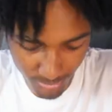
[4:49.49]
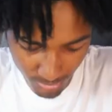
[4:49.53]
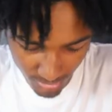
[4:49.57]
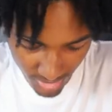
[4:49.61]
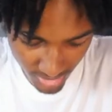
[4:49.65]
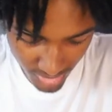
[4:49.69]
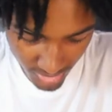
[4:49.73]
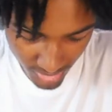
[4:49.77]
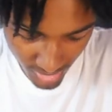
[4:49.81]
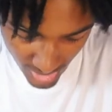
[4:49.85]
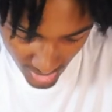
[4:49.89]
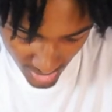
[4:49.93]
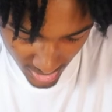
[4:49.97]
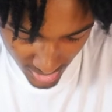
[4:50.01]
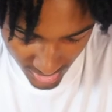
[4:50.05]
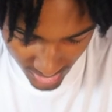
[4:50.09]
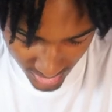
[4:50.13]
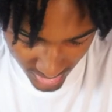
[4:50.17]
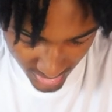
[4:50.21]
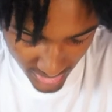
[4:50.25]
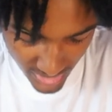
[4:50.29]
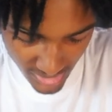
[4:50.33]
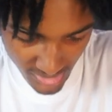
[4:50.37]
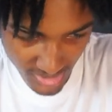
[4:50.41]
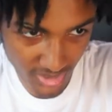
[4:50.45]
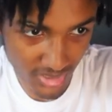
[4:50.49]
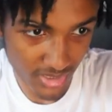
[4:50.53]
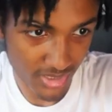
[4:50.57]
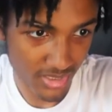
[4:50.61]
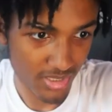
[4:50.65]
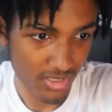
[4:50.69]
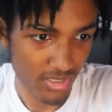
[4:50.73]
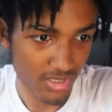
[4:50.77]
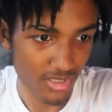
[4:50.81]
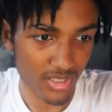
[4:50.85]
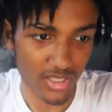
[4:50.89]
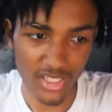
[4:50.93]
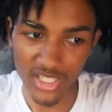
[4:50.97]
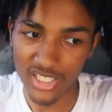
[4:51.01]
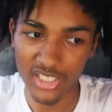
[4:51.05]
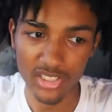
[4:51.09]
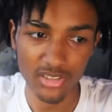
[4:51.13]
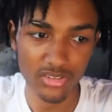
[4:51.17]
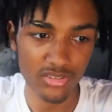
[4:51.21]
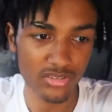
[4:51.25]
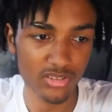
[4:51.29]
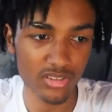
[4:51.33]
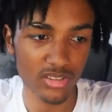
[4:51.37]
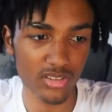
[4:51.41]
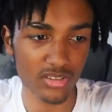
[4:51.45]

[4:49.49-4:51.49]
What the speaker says: bro. Like, I don't